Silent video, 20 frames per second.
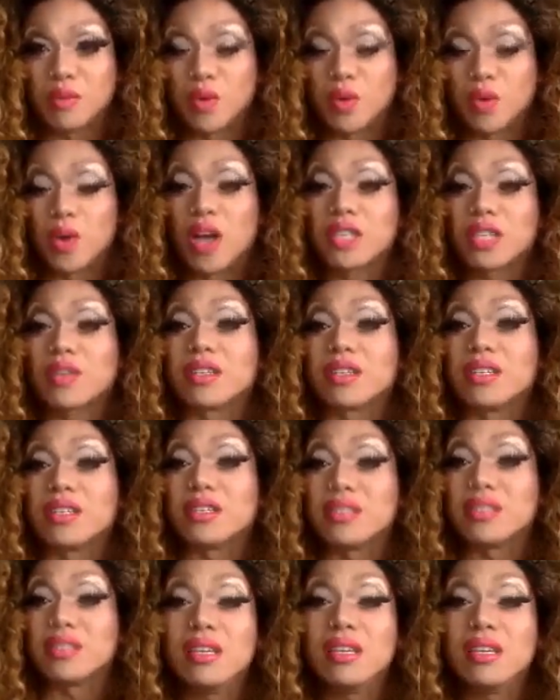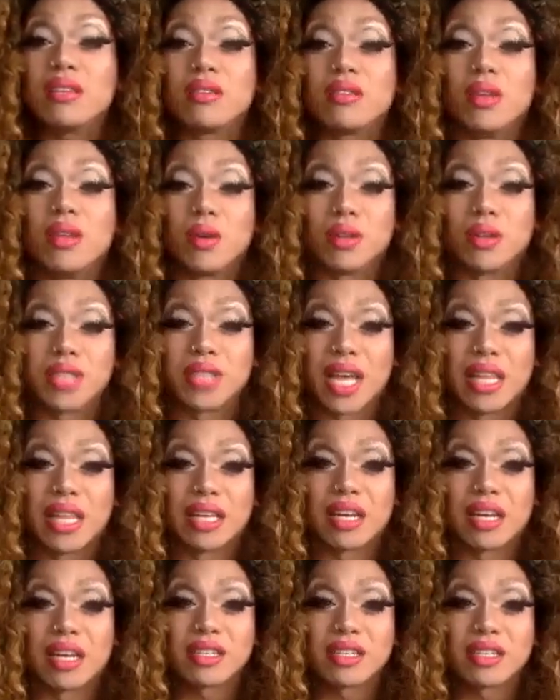who also got to see their local talent,
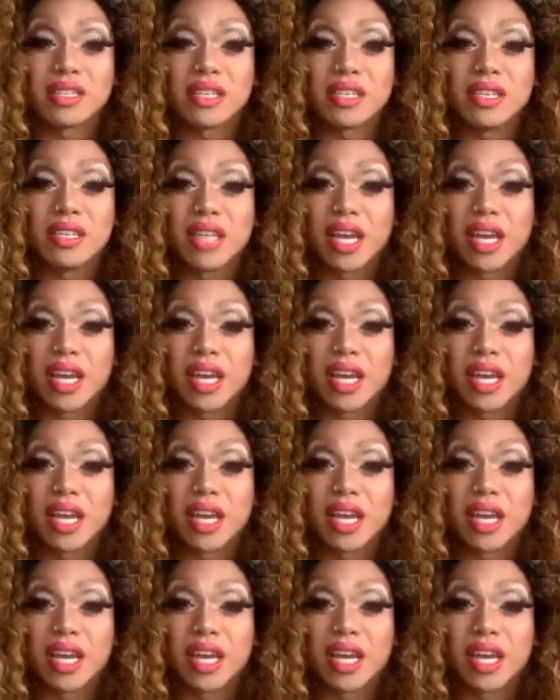got to see